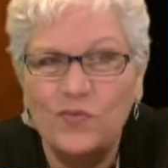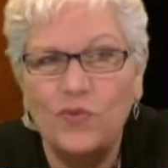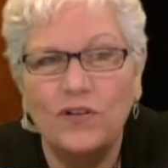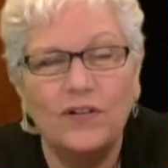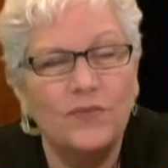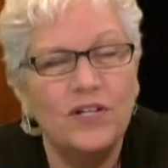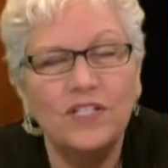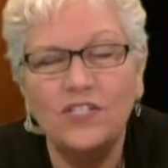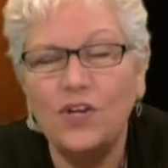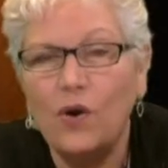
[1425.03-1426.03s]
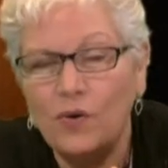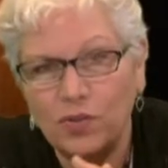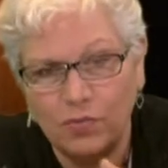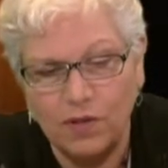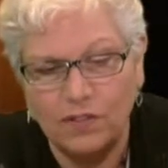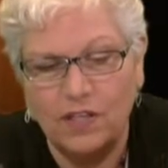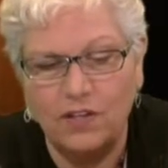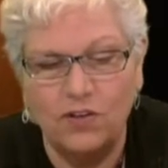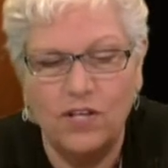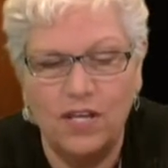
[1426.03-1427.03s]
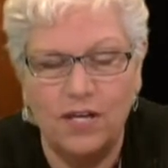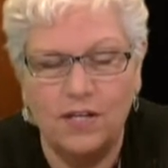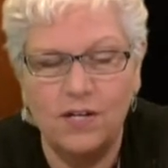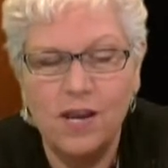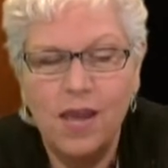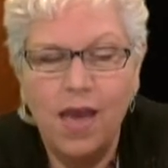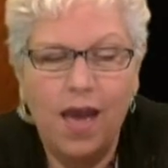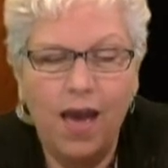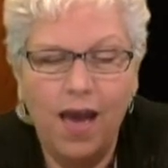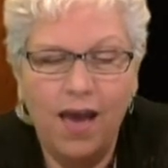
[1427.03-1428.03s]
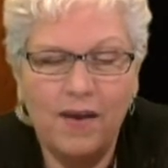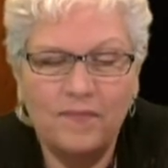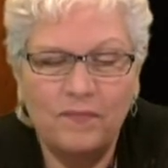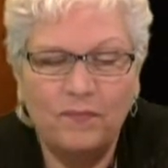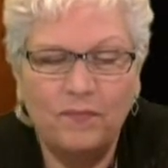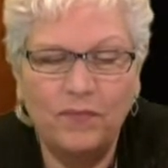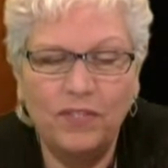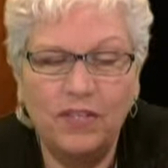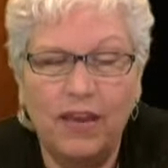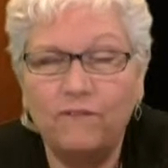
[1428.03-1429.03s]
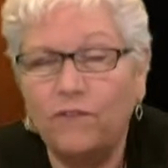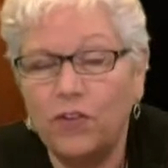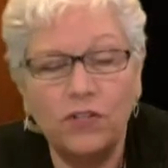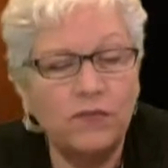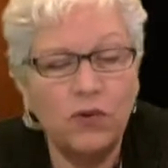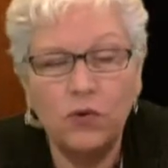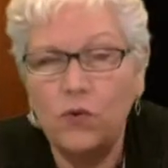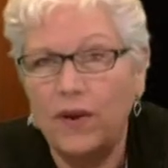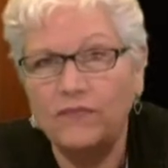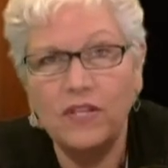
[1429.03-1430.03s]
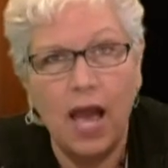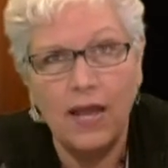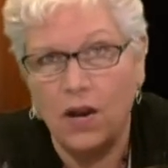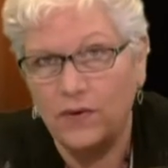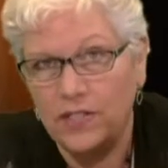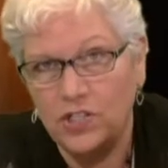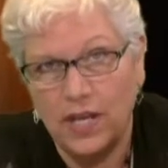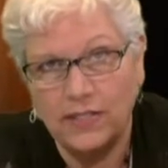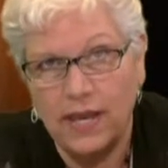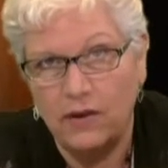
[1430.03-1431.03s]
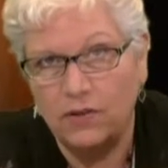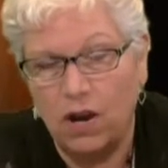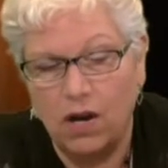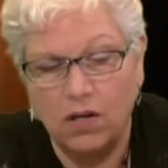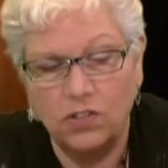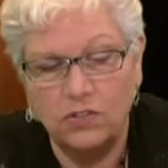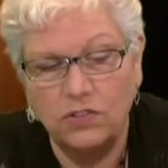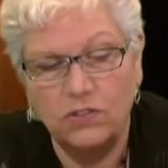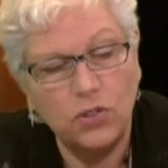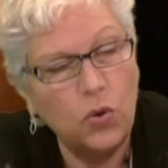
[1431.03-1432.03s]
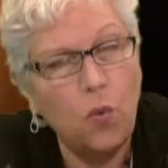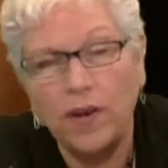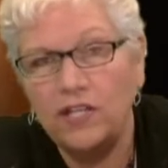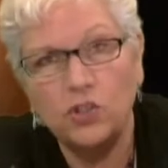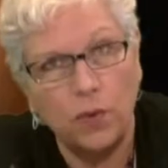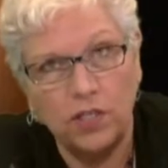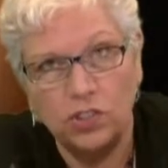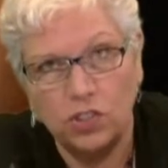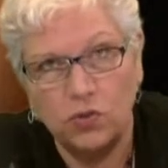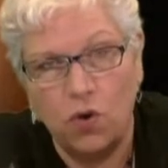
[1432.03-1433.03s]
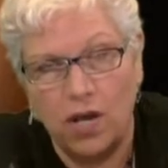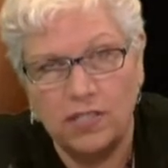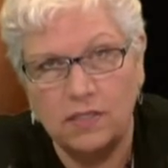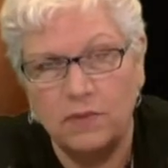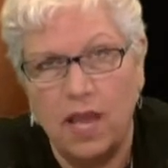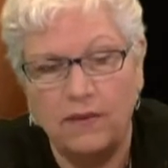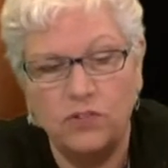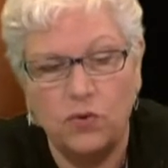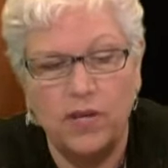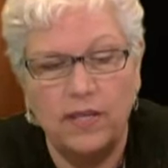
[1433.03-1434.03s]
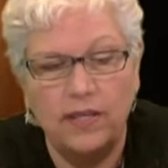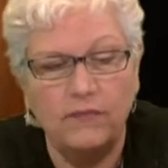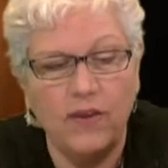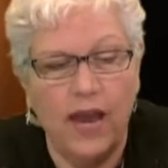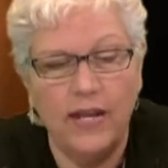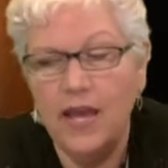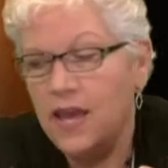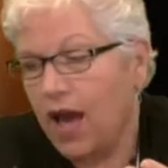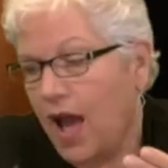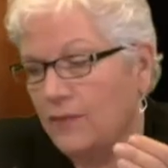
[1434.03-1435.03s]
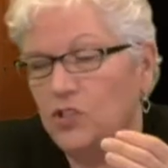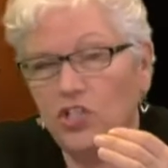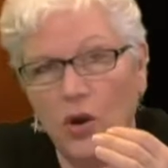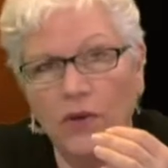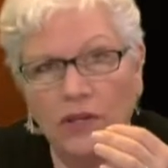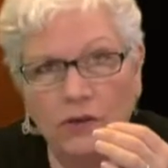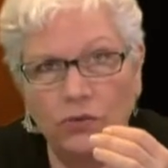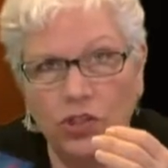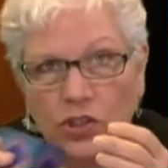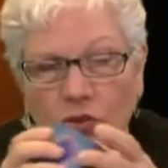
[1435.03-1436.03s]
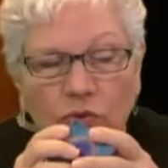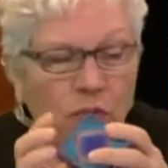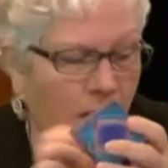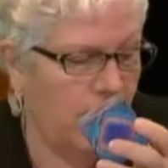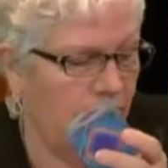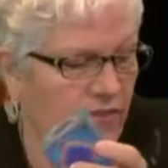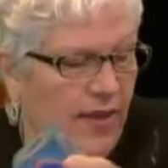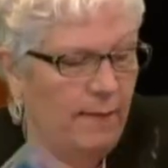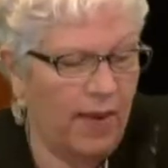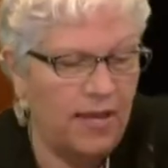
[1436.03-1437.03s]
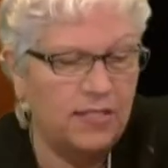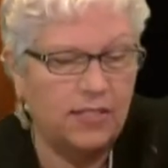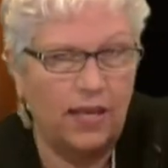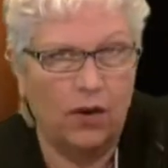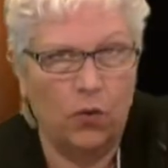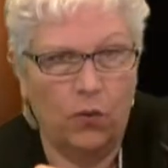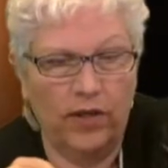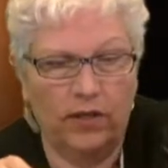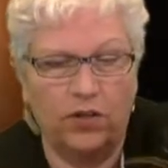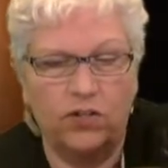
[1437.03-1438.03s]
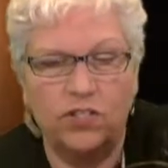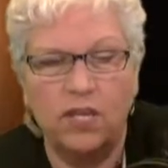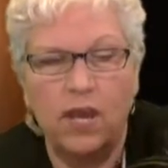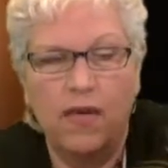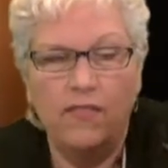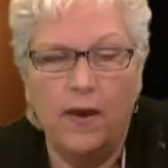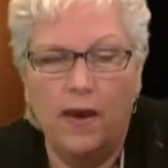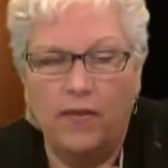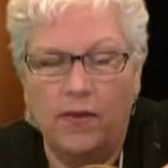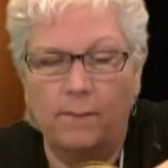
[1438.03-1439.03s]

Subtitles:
We're so thrilled that you're here. If for those of you who have not already checked out our 2022 Autism Live Toy and Gift Guide, I'm showing you two of the amazing winners. The